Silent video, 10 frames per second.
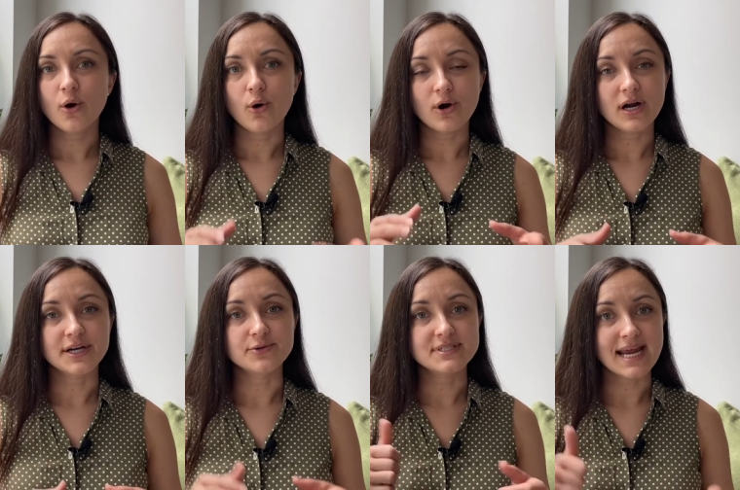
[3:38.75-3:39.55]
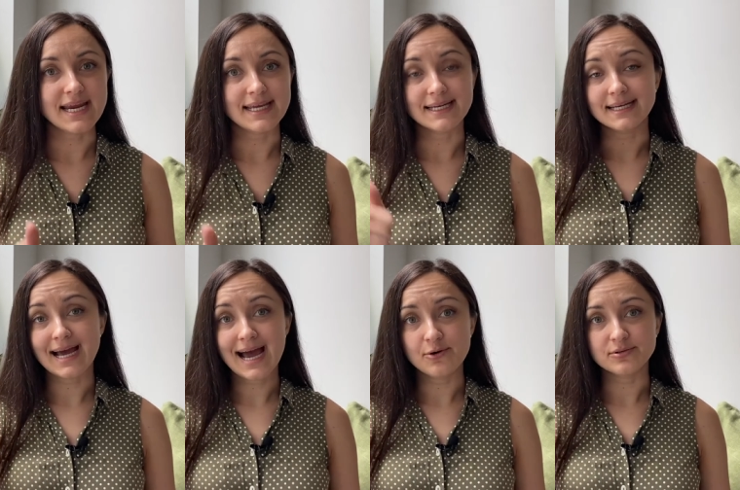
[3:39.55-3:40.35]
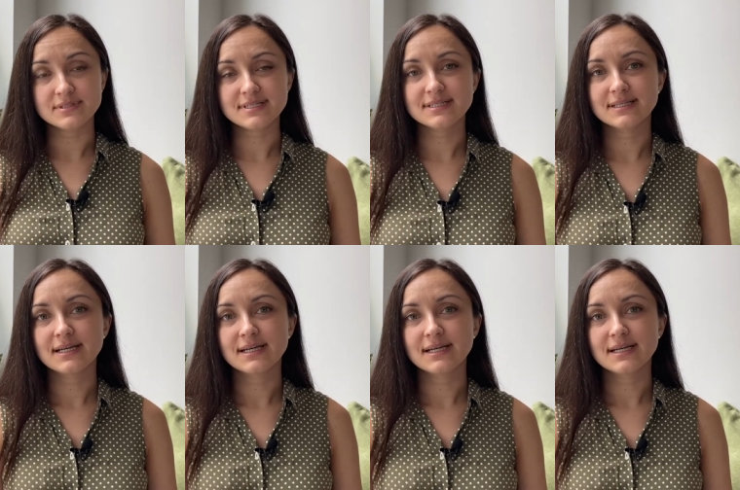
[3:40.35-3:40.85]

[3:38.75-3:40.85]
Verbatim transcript: or are you taking it out?